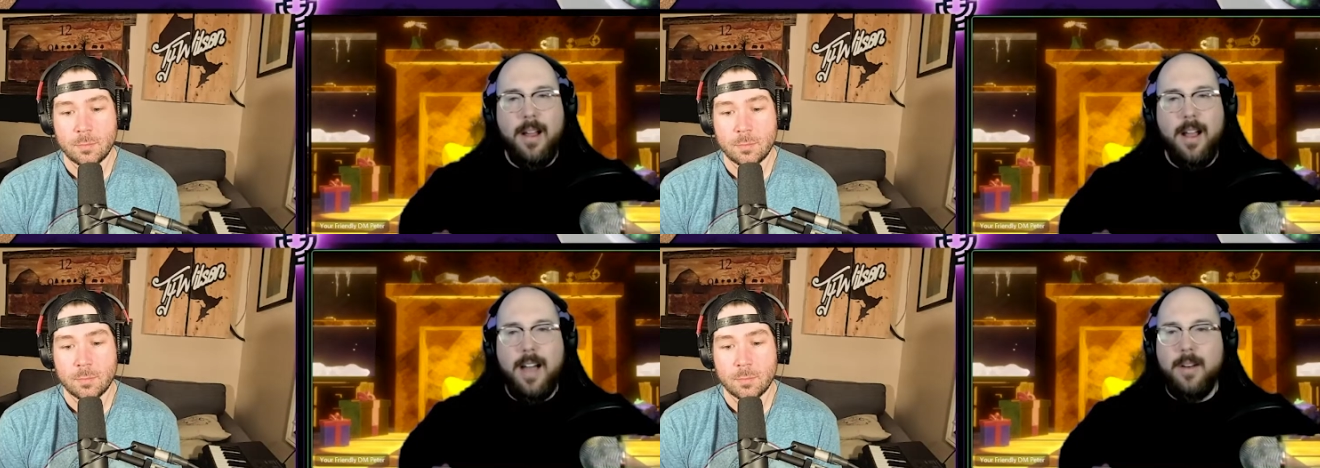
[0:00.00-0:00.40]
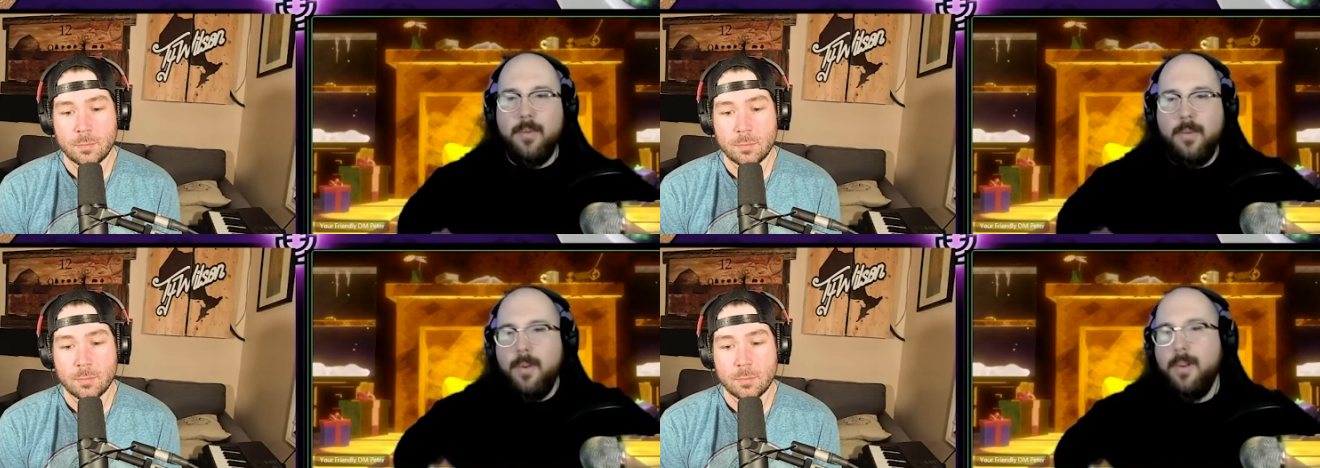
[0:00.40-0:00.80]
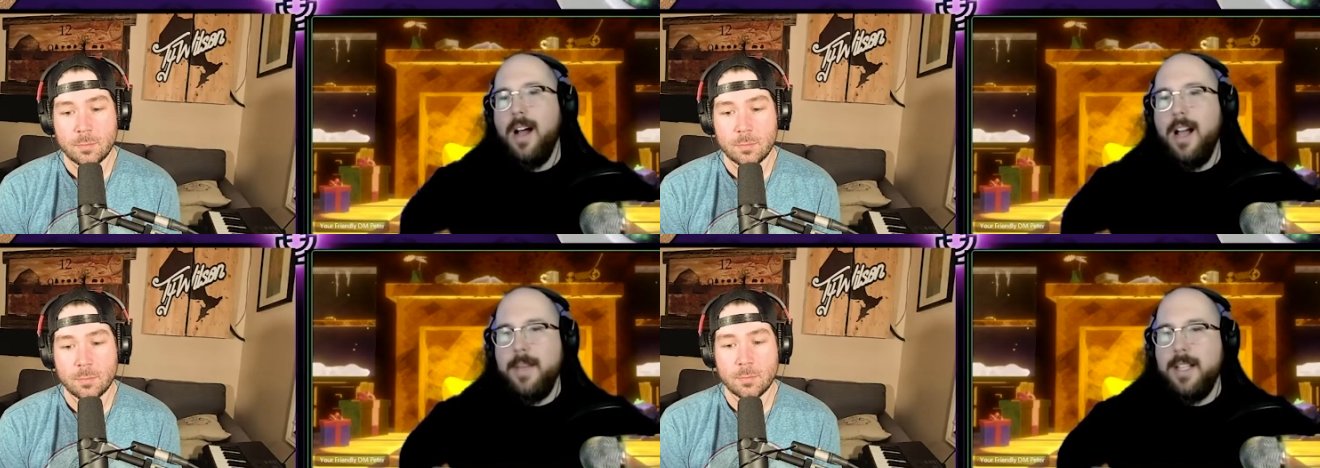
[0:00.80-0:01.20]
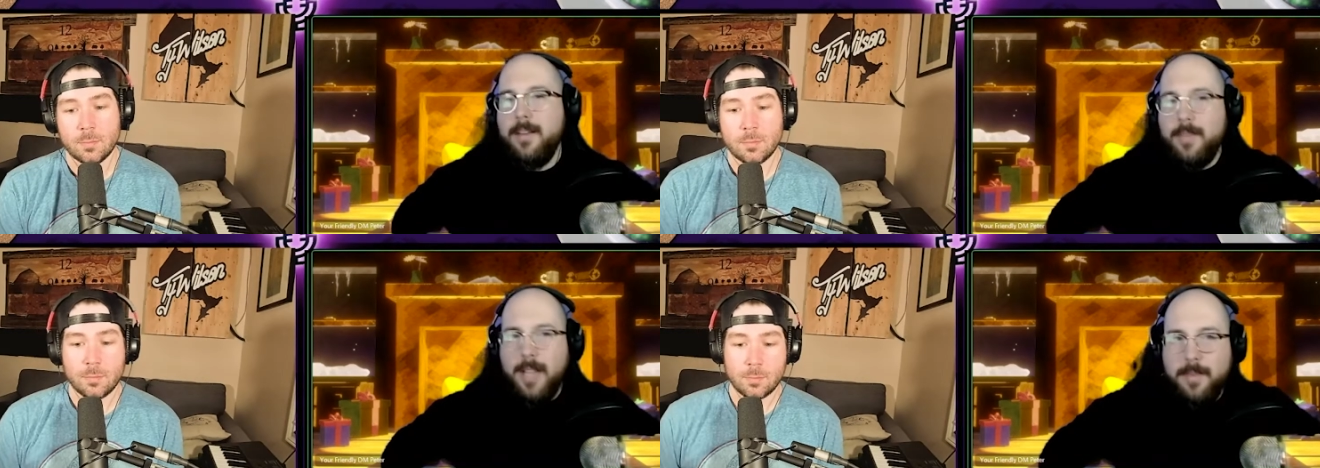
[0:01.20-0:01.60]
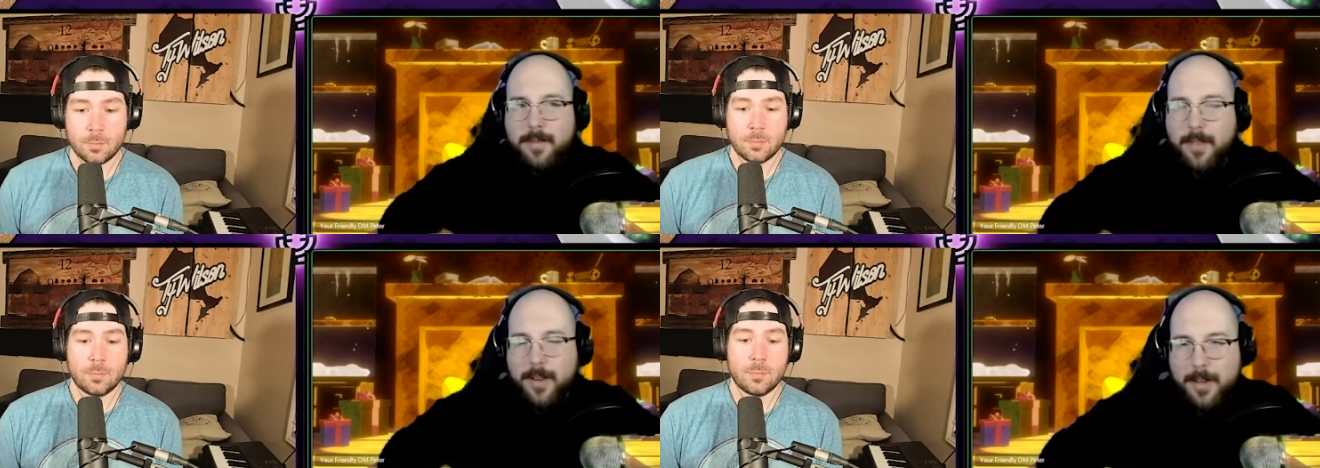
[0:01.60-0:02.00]
Speaker 1: don't... I mean, sometimes it's
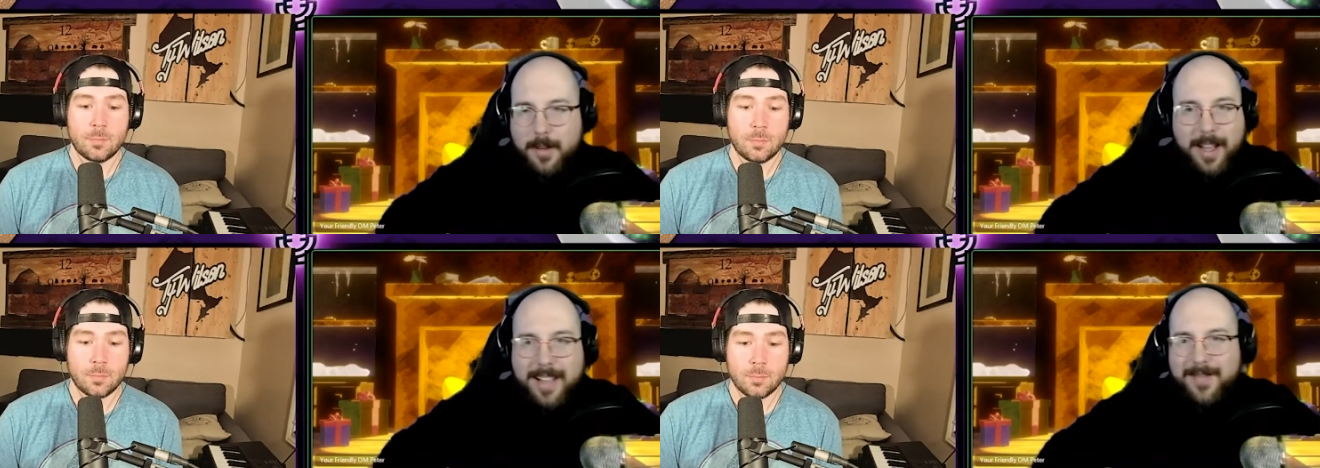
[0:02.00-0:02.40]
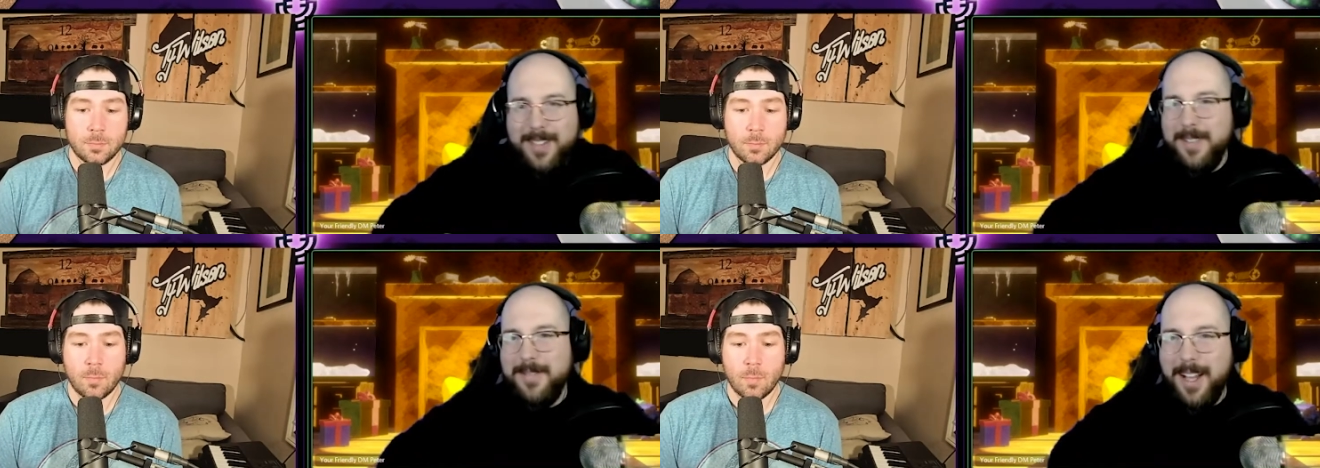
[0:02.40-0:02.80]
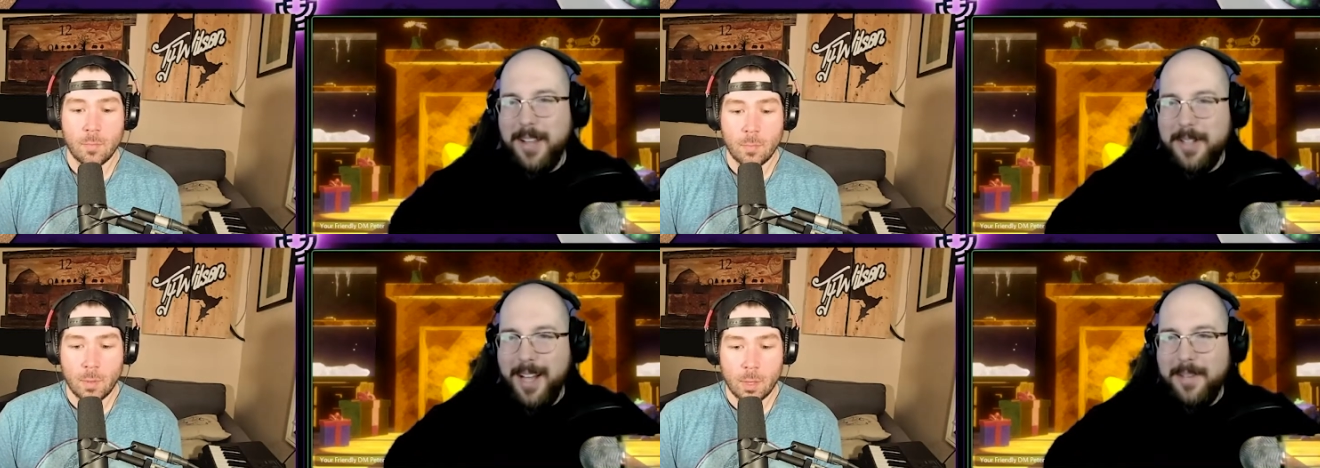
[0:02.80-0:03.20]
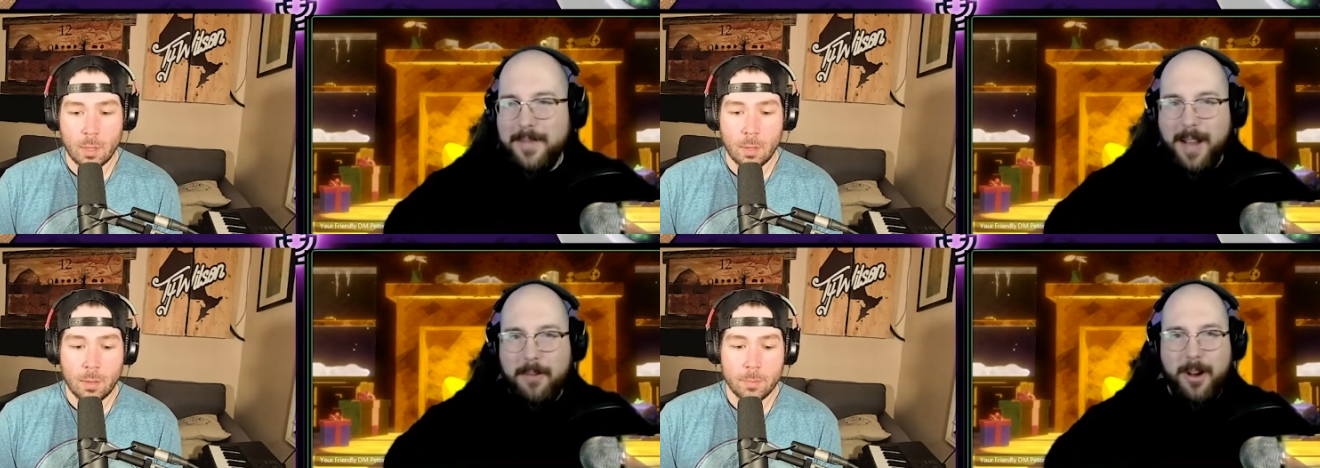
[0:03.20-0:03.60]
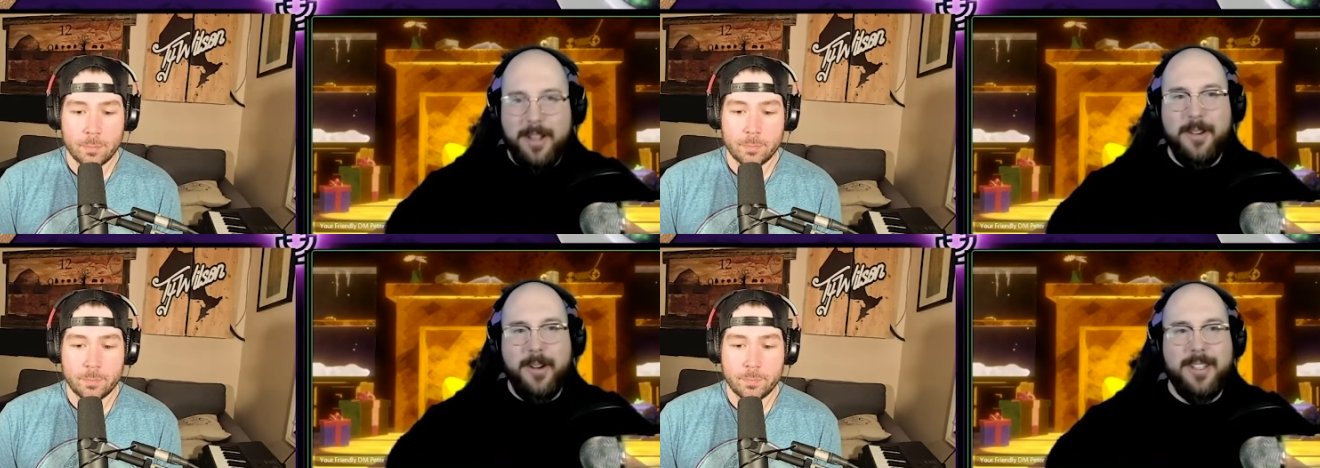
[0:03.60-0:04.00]
fun to do that. But some other times I want
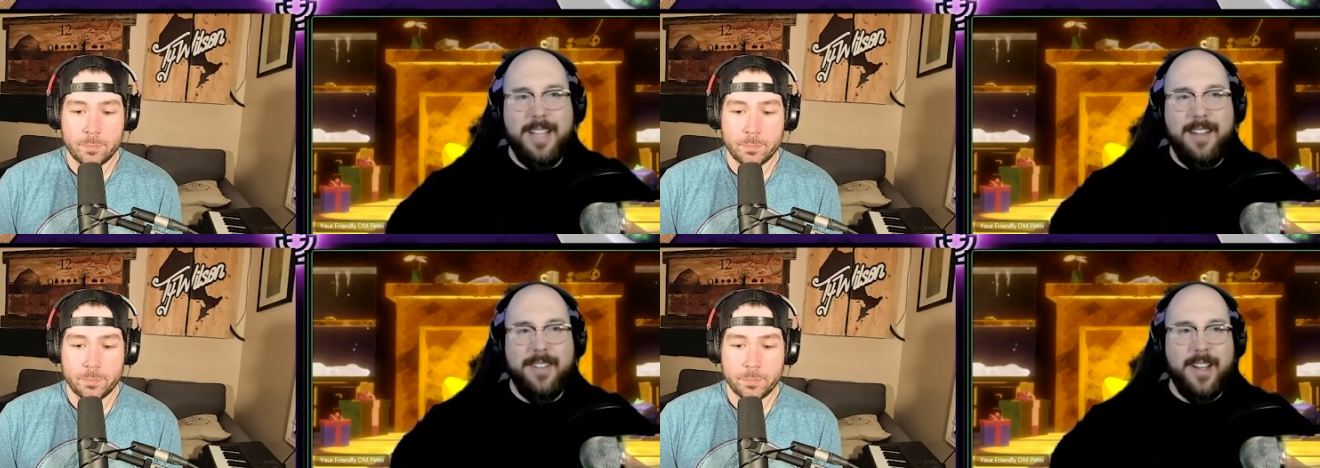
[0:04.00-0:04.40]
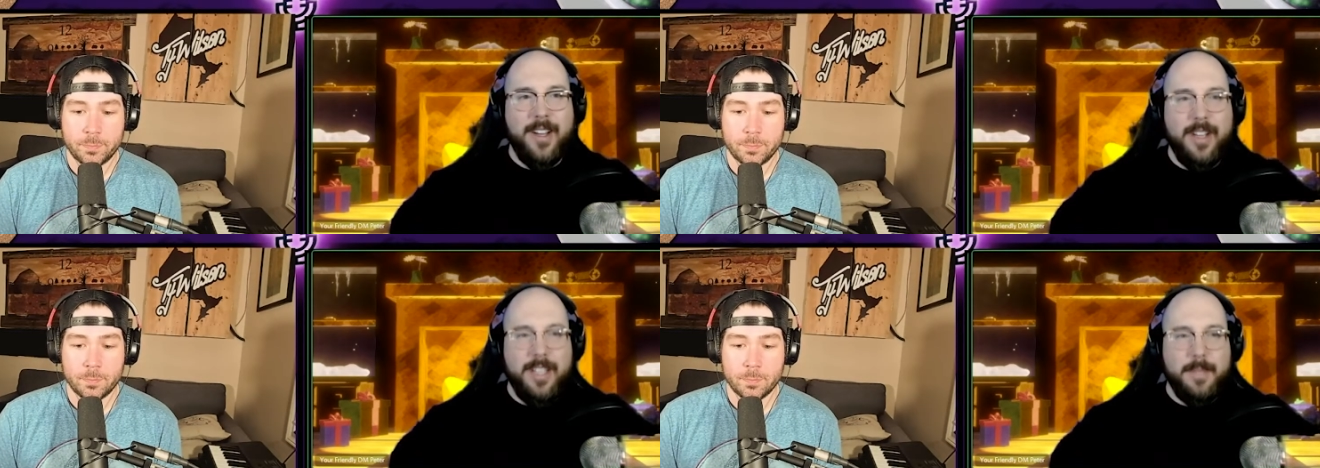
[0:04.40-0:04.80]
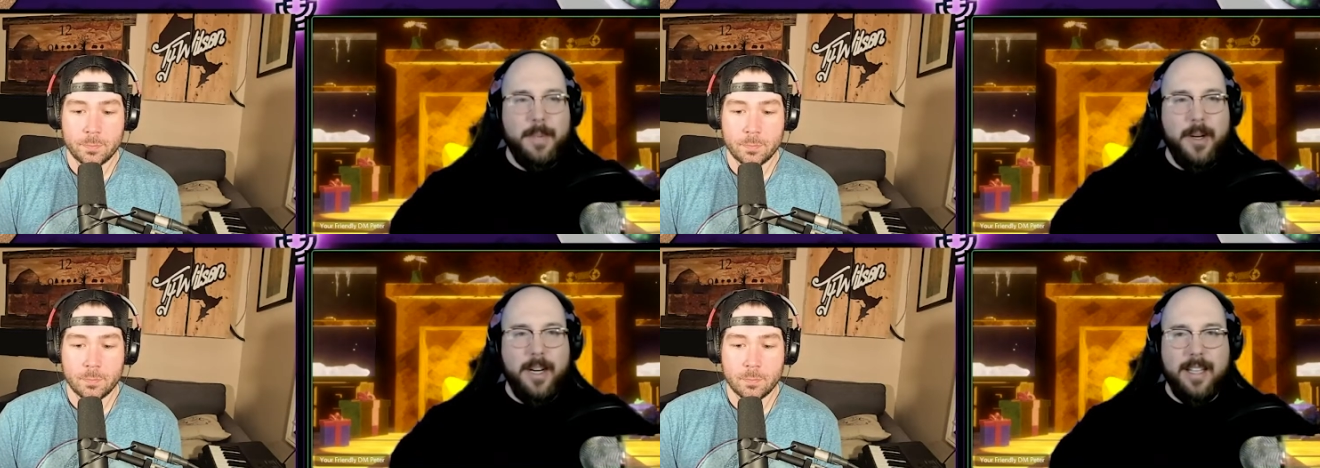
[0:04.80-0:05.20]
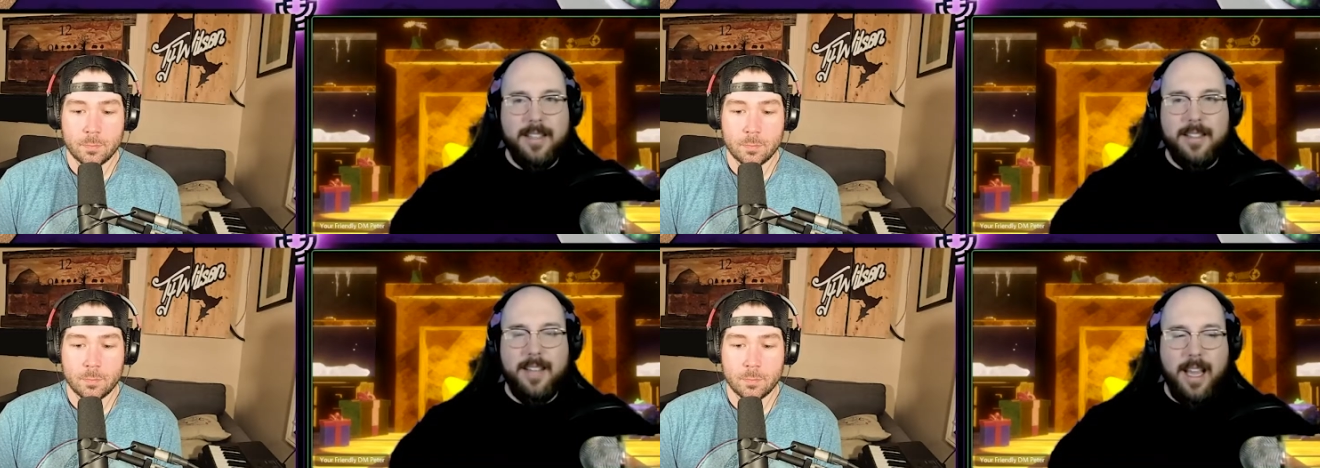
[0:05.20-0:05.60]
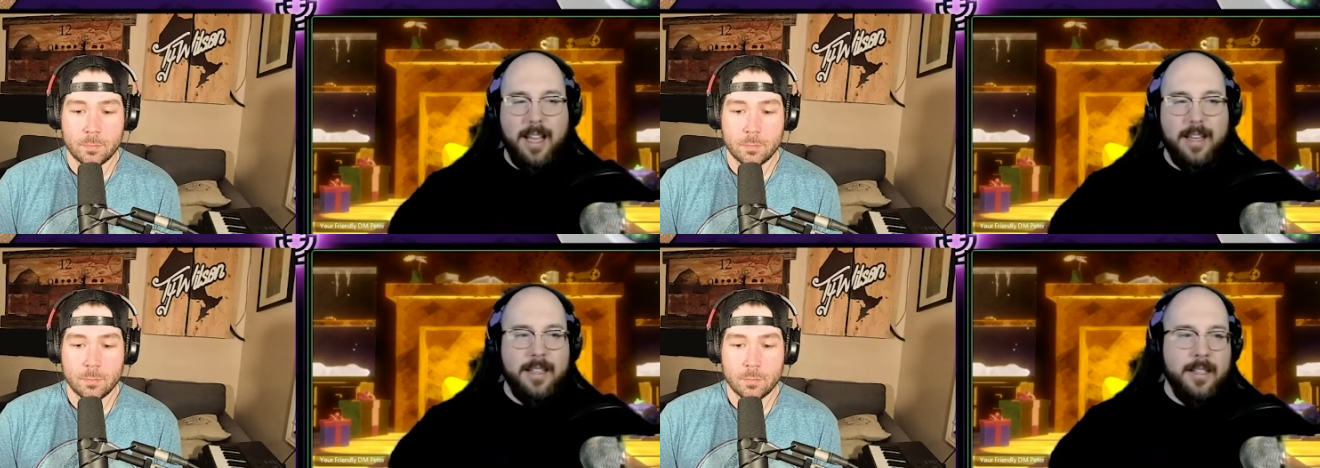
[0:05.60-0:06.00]
you all to have, like, a good experience. And